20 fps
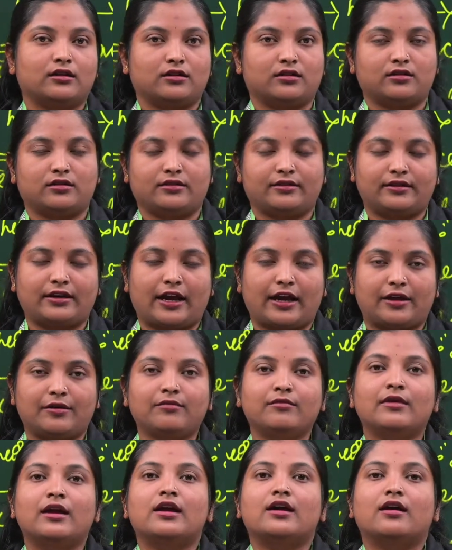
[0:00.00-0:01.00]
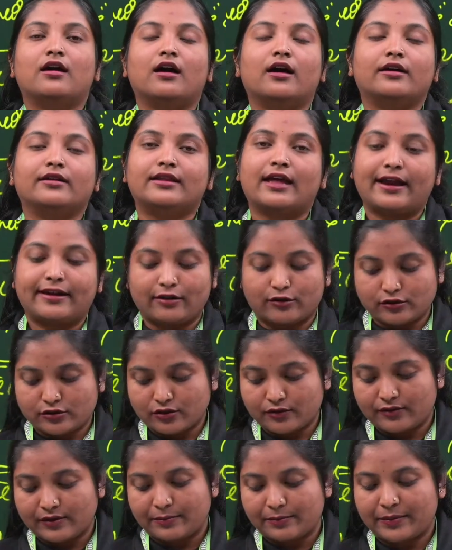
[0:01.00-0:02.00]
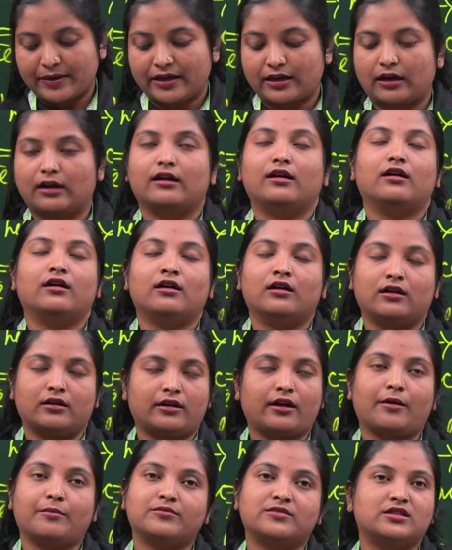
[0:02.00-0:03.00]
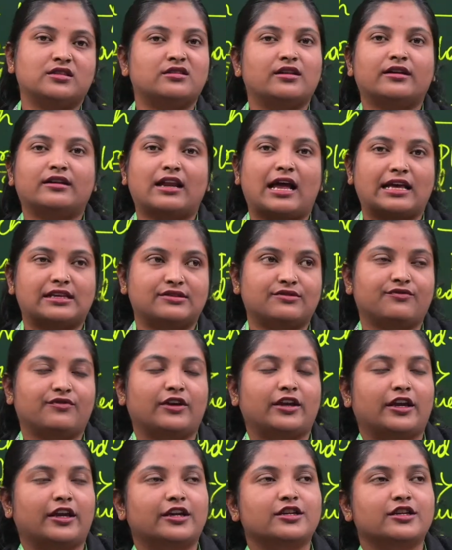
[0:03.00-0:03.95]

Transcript: time, that also will be comes in the classification,